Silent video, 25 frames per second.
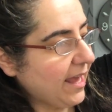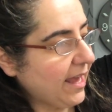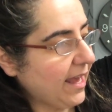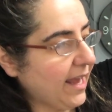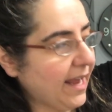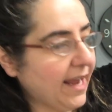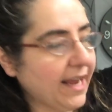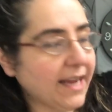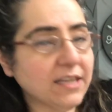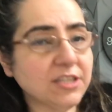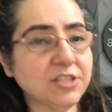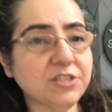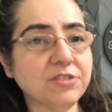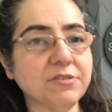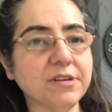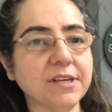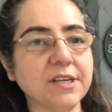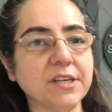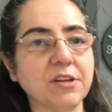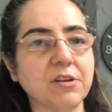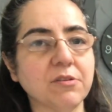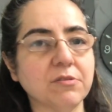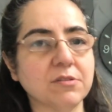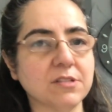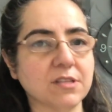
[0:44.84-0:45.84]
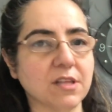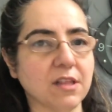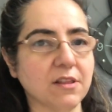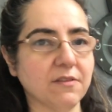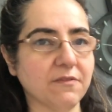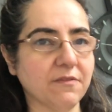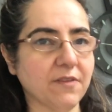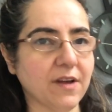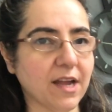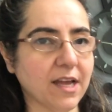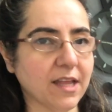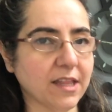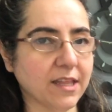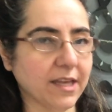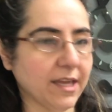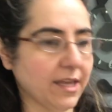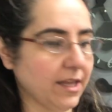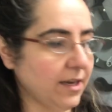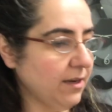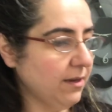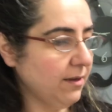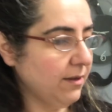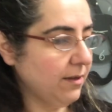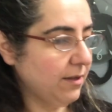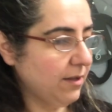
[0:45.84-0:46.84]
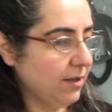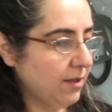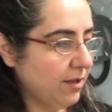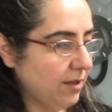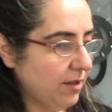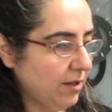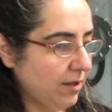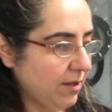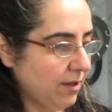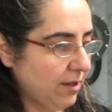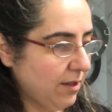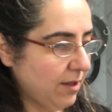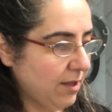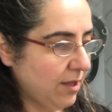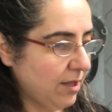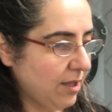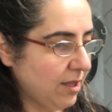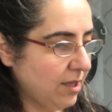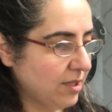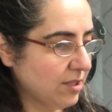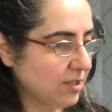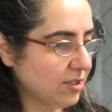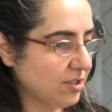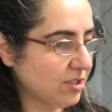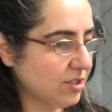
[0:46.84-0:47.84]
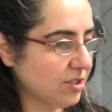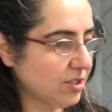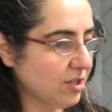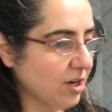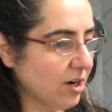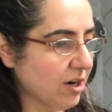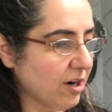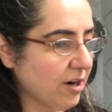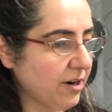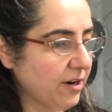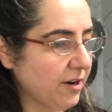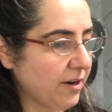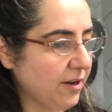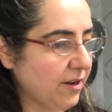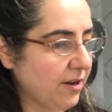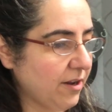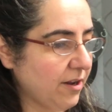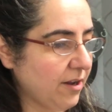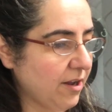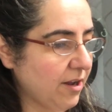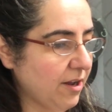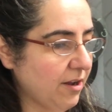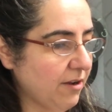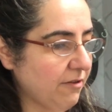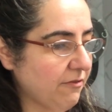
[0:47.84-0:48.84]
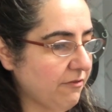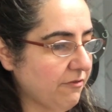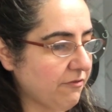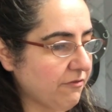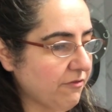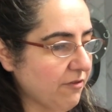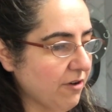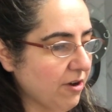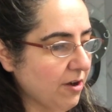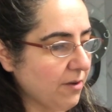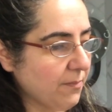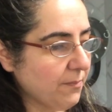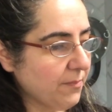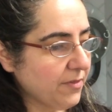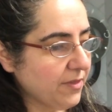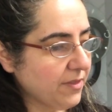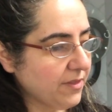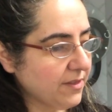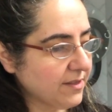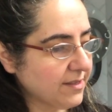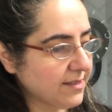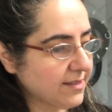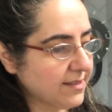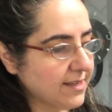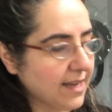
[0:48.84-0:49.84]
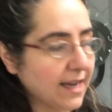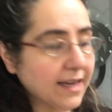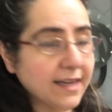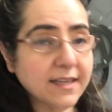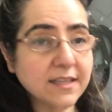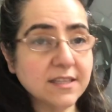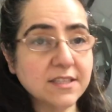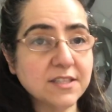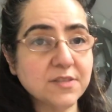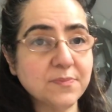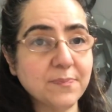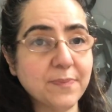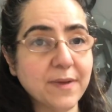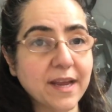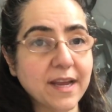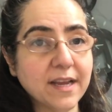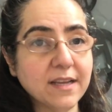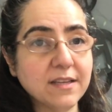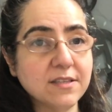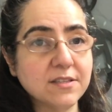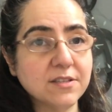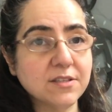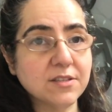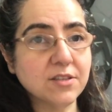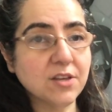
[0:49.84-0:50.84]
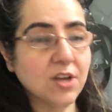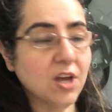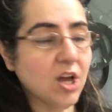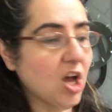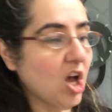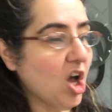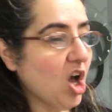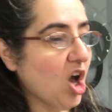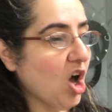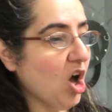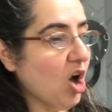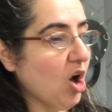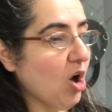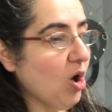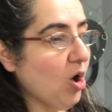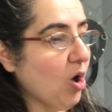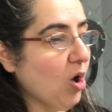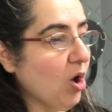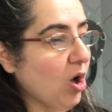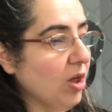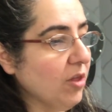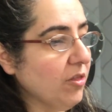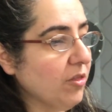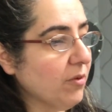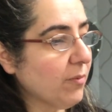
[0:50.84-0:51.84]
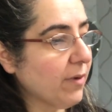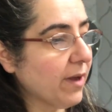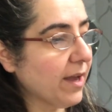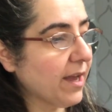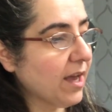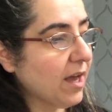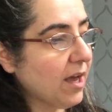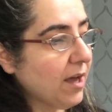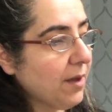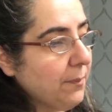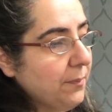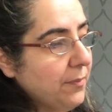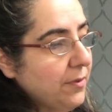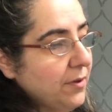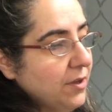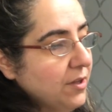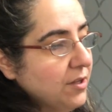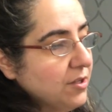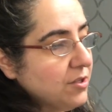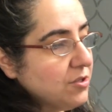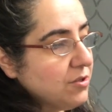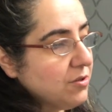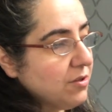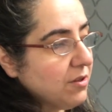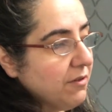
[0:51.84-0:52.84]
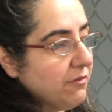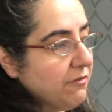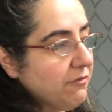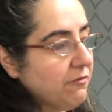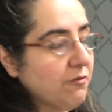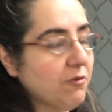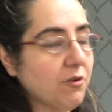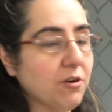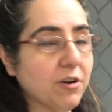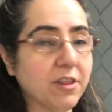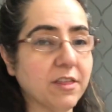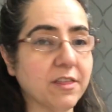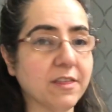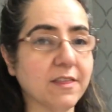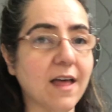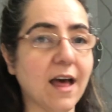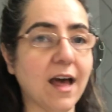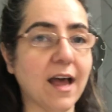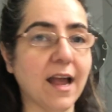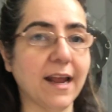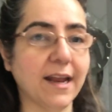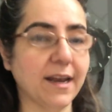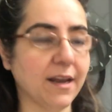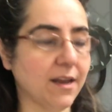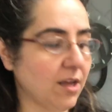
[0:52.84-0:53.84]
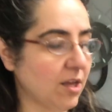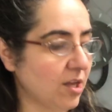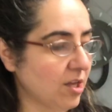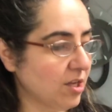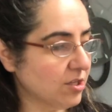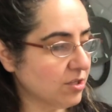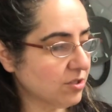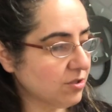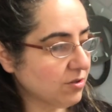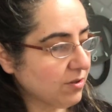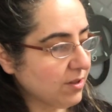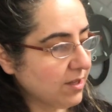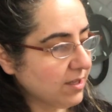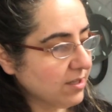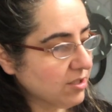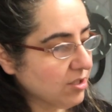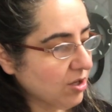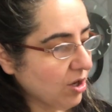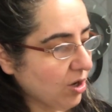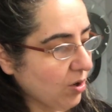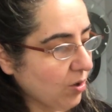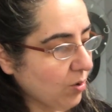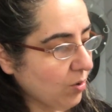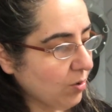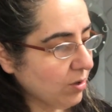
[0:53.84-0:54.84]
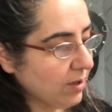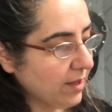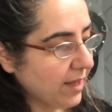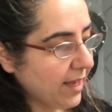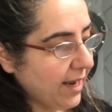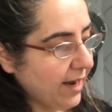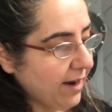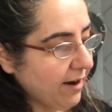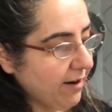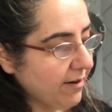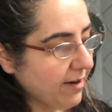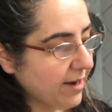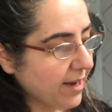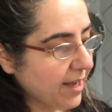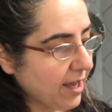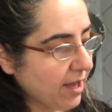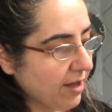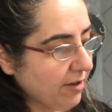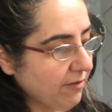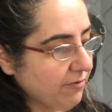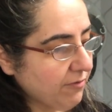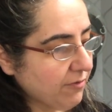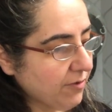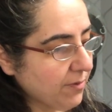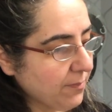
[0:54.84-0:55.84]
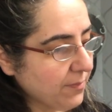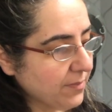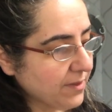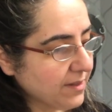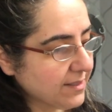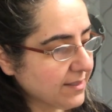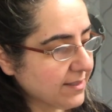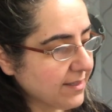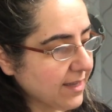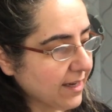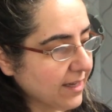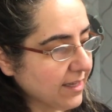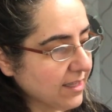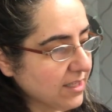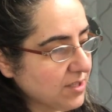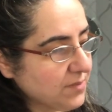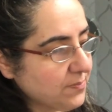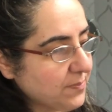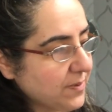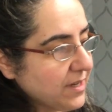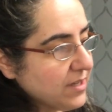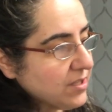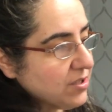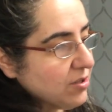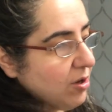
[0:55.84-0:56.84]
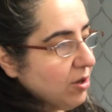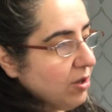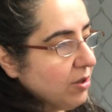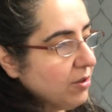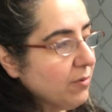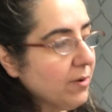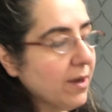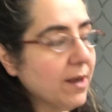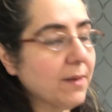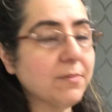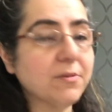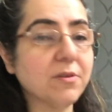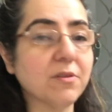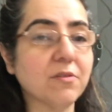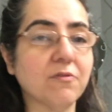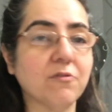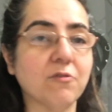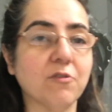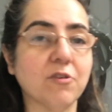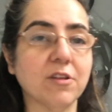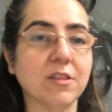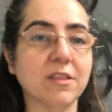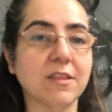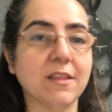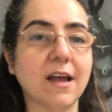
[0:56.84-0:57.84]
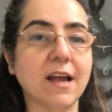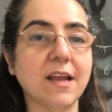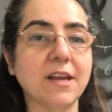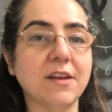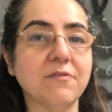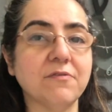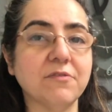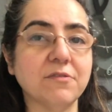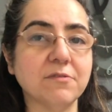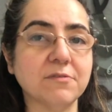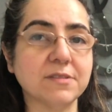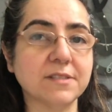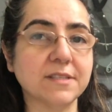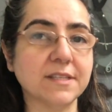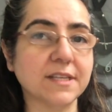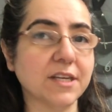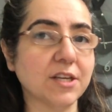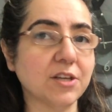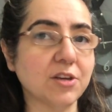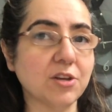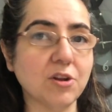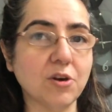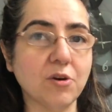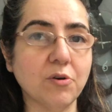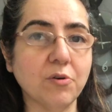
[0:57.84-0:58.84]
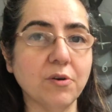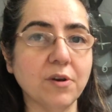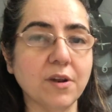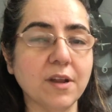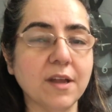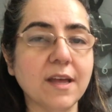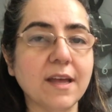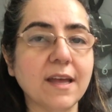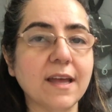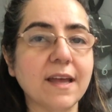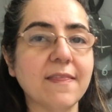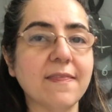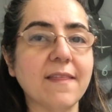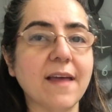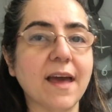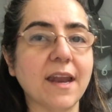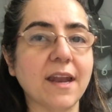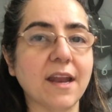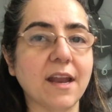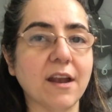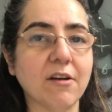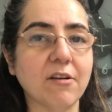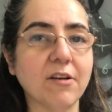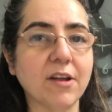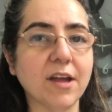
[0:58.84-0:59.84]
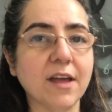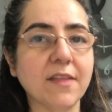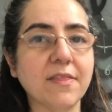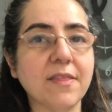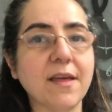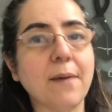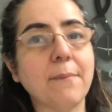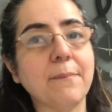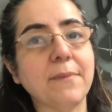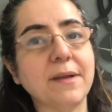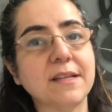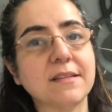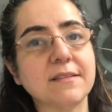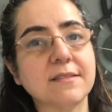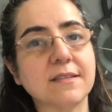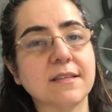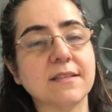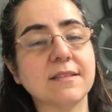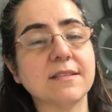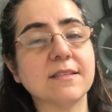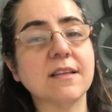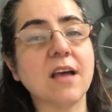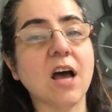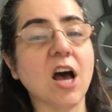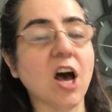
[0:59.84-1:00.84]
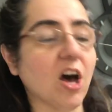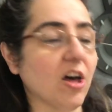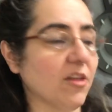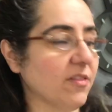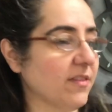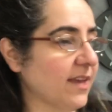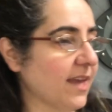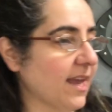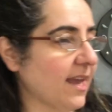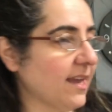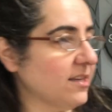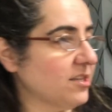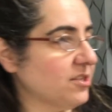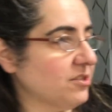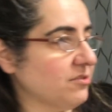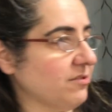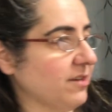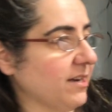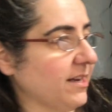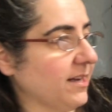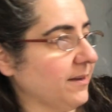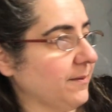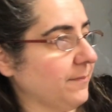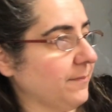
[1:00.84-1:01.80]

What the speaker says: A string notes on the violin start from the second space all the way up to the fourth line. So this whole area from the second space all the way up to the fourth line, if you see a note in that area, that means it's on the A string.